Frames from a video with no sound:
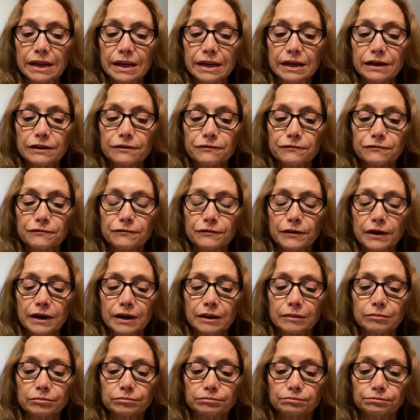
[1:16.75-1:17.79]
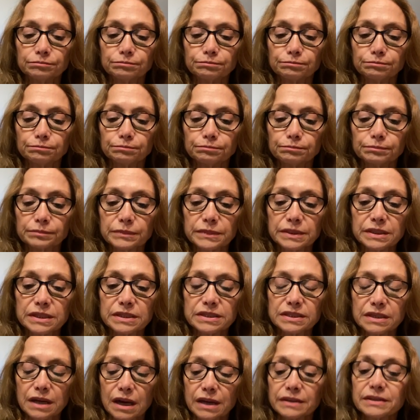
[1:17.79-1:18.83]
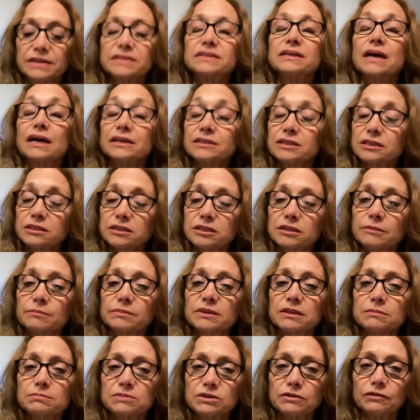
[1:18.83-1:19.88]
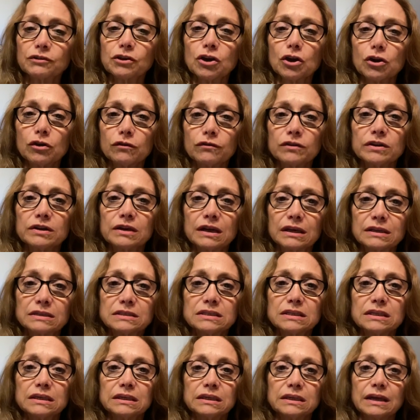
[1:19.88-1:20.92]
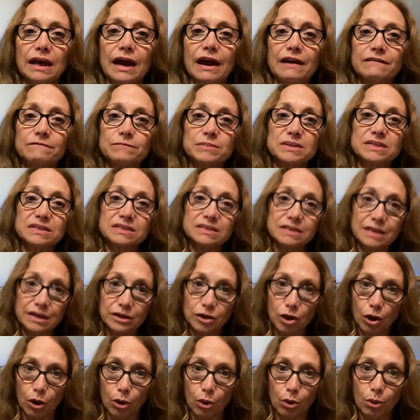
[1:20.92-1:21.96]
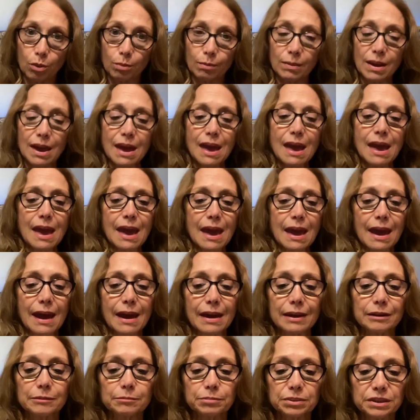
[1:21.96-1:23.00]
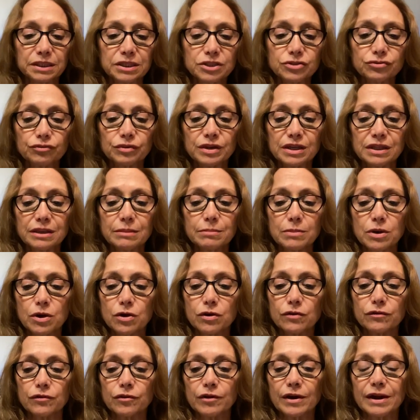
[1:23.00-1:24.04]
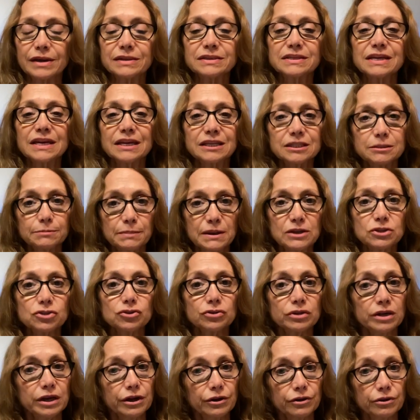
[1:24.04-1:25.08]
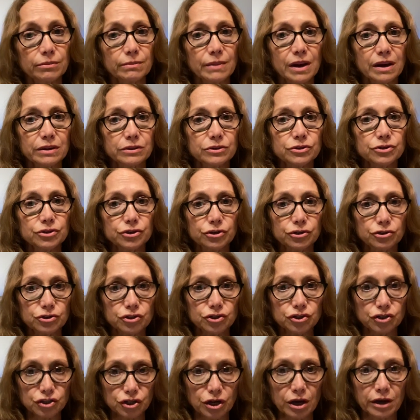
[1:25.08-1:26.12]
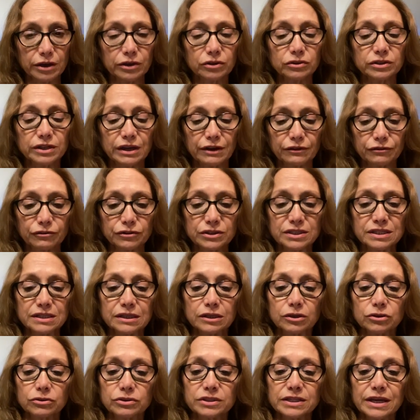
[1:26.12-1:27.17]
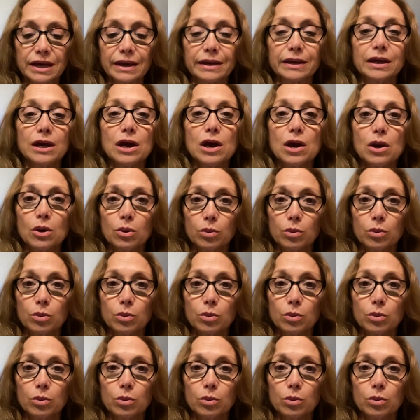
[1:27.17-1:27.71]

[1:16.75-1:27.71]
If the signs and symptoms of COVID-19 have been sent home, and please read them over and take special care to monitor your child every single day.